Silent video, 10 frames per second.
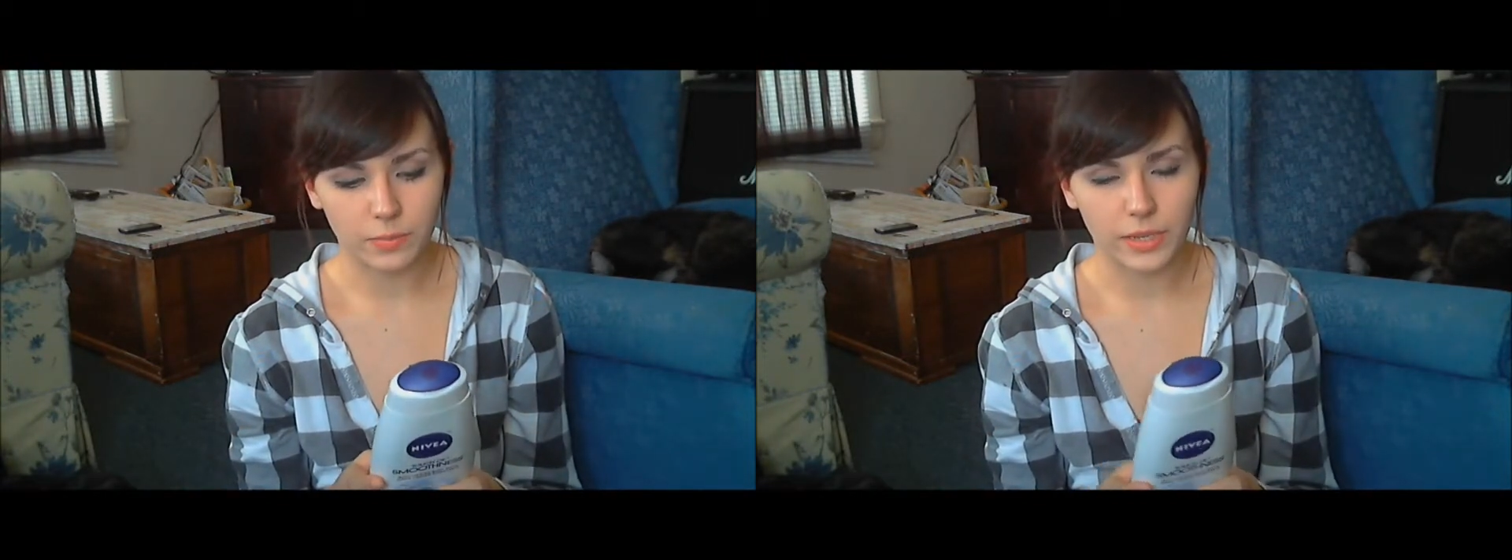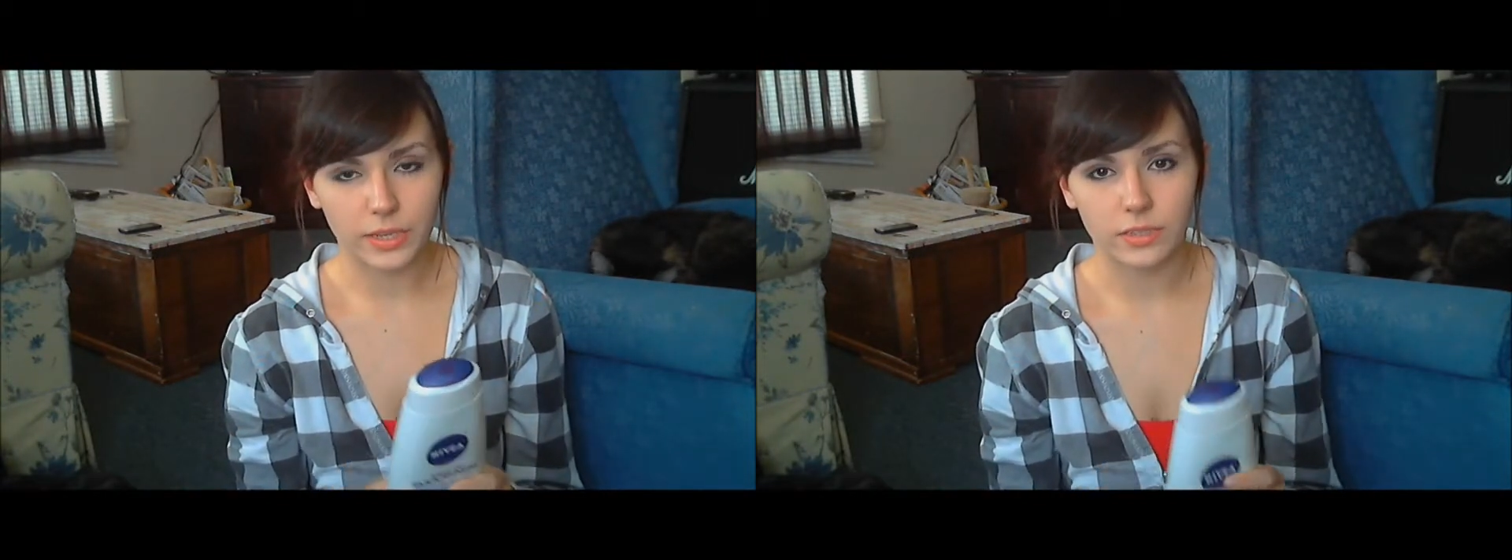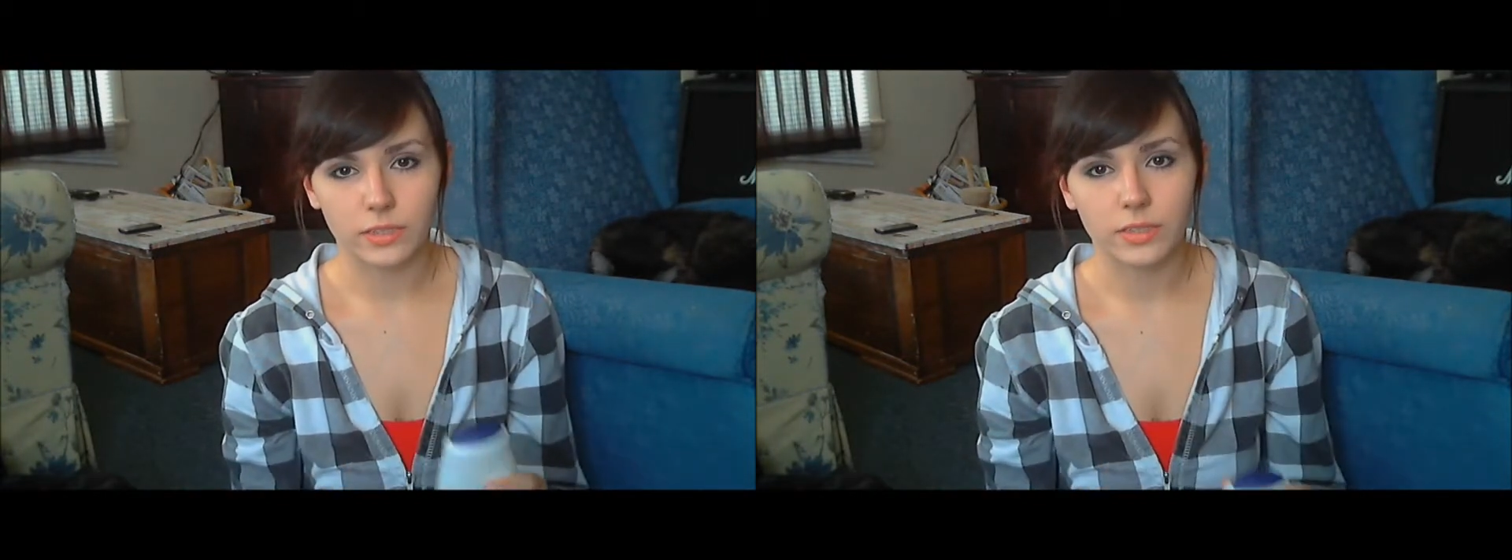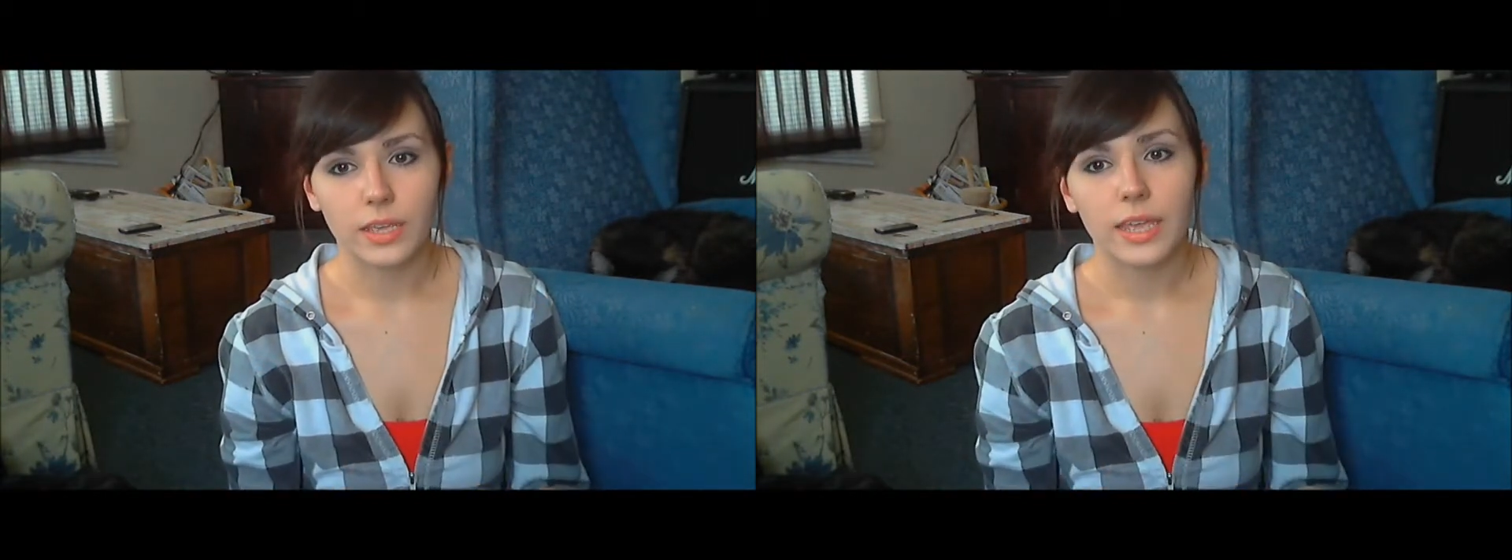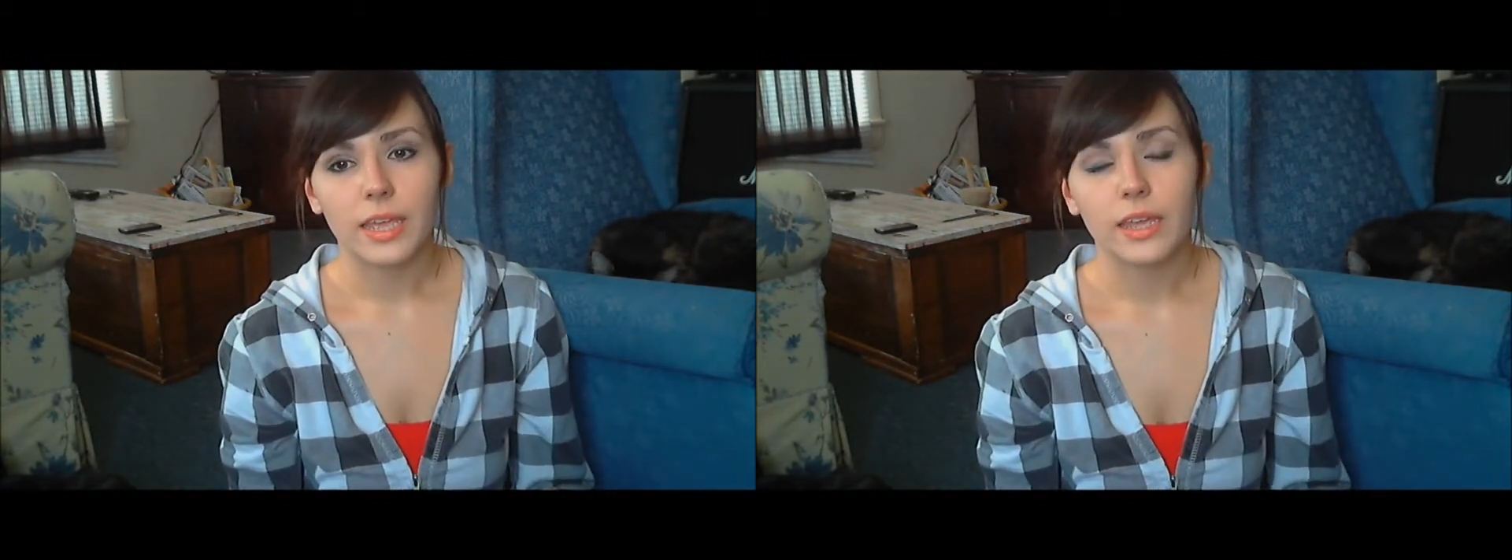
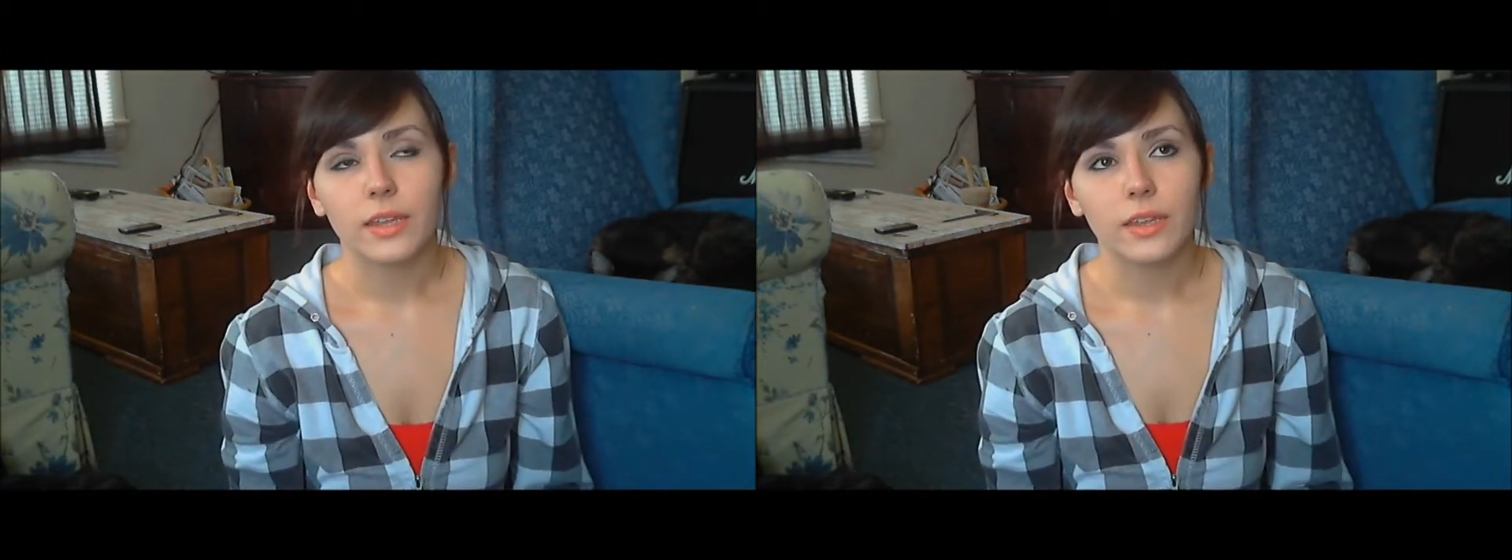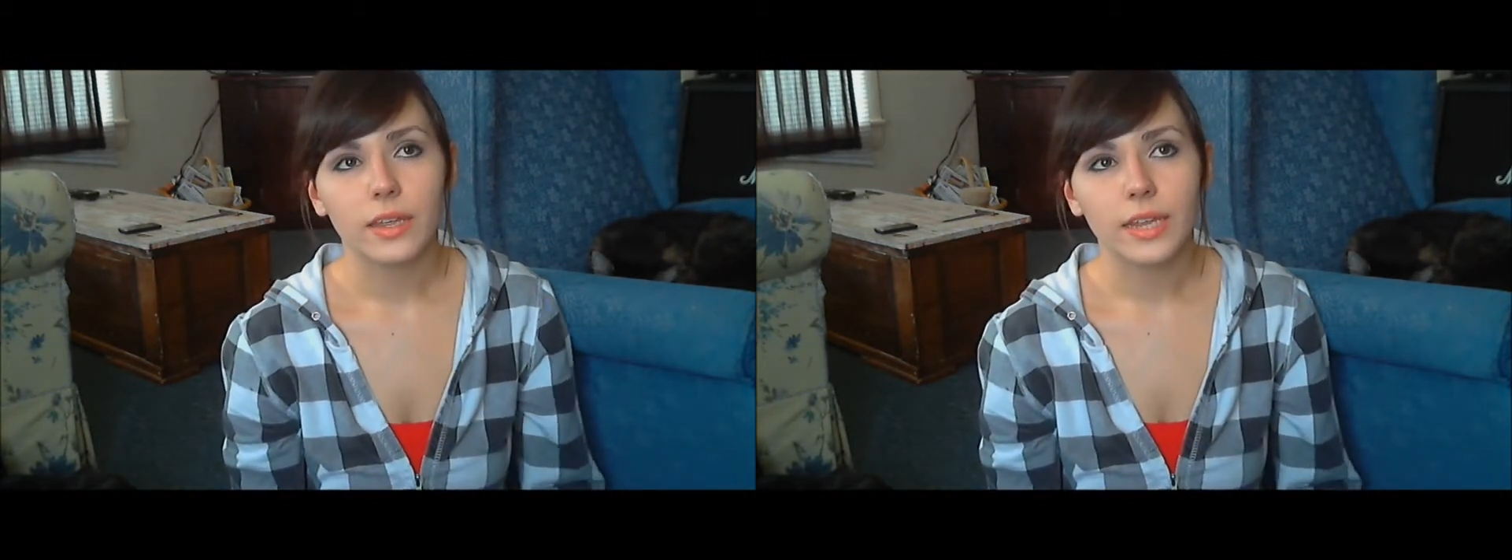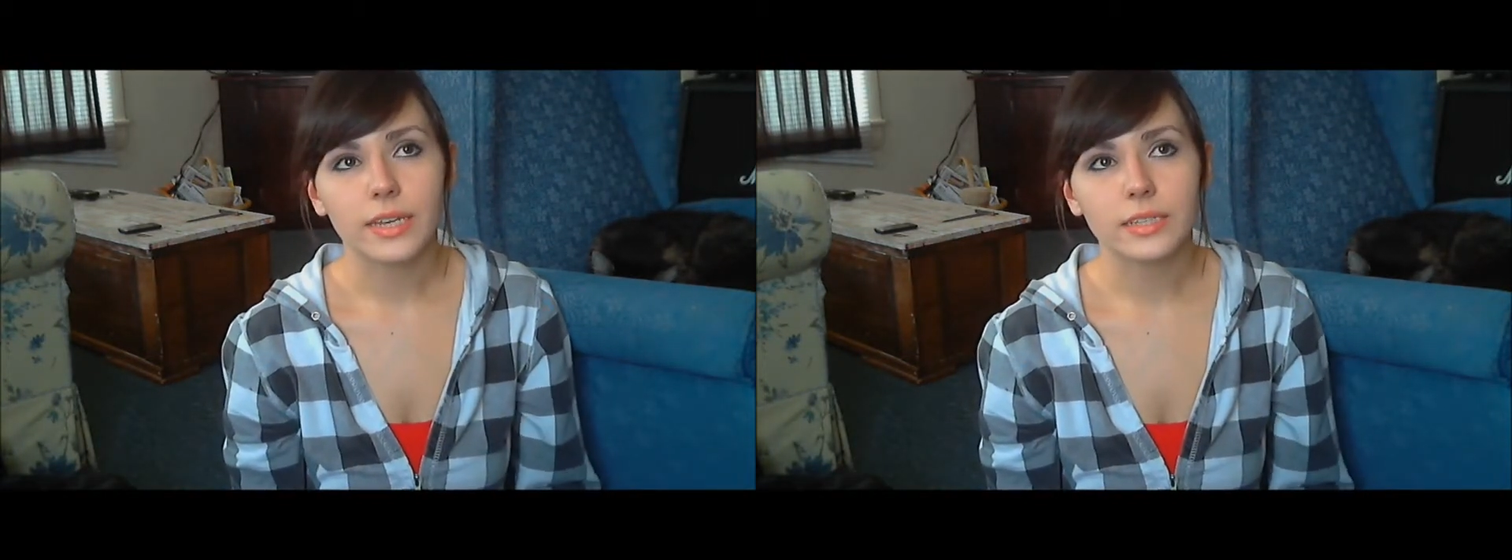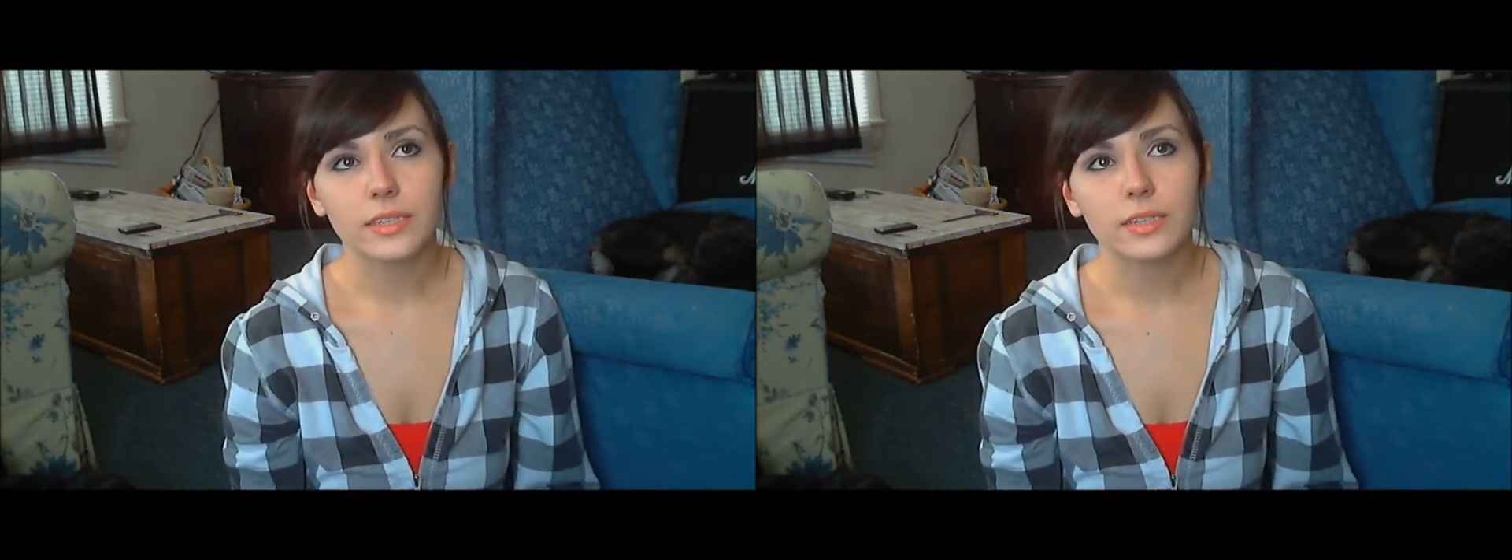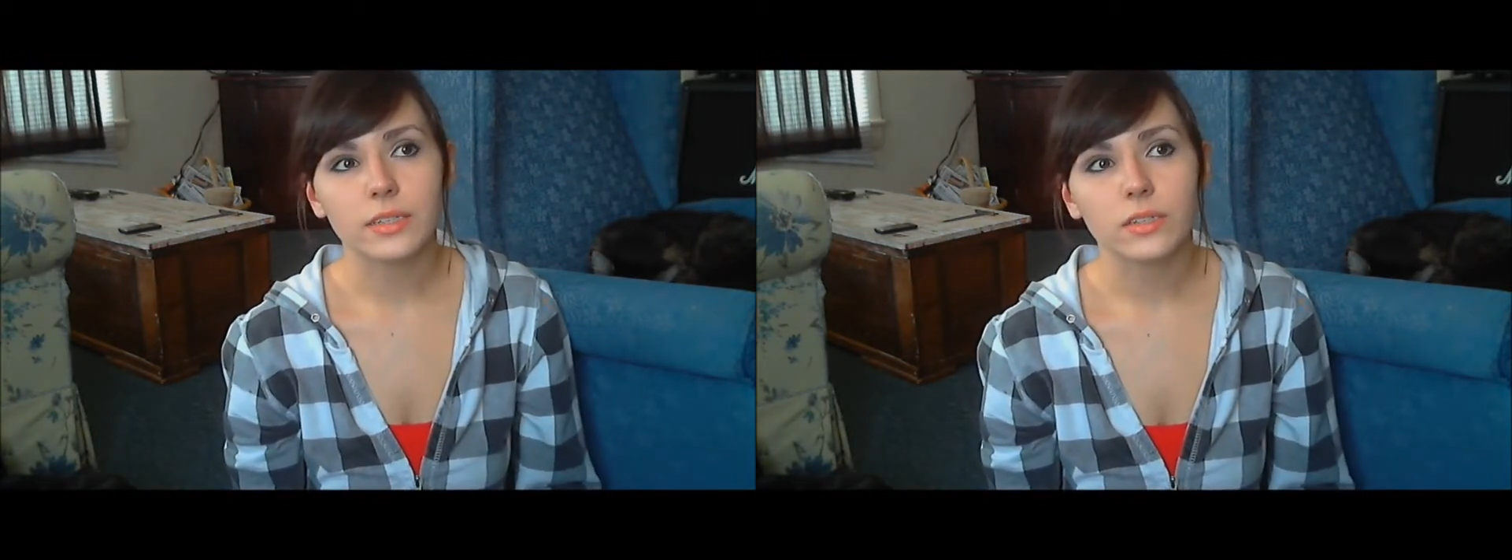because it
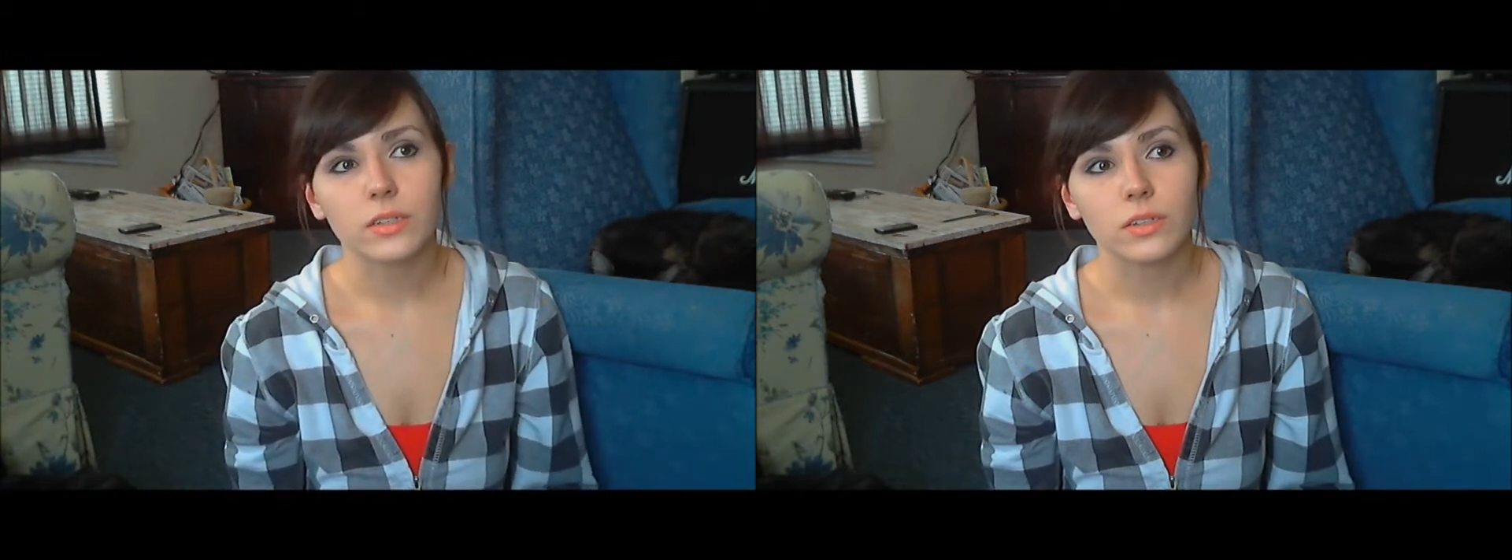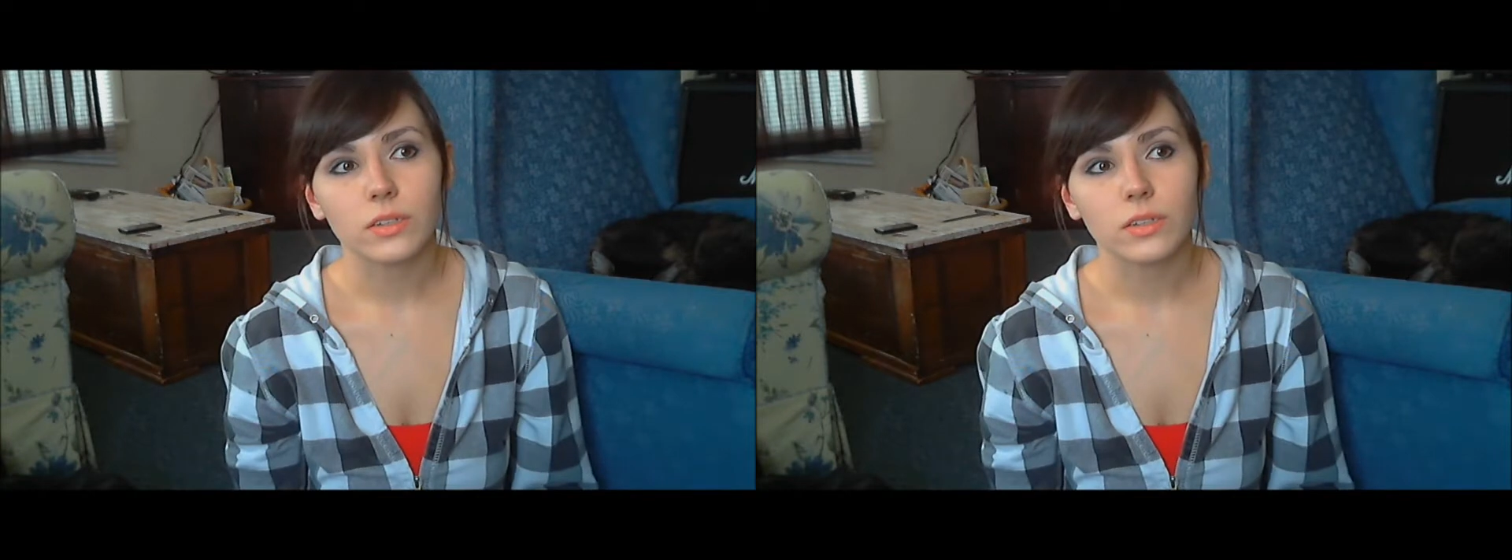doesn't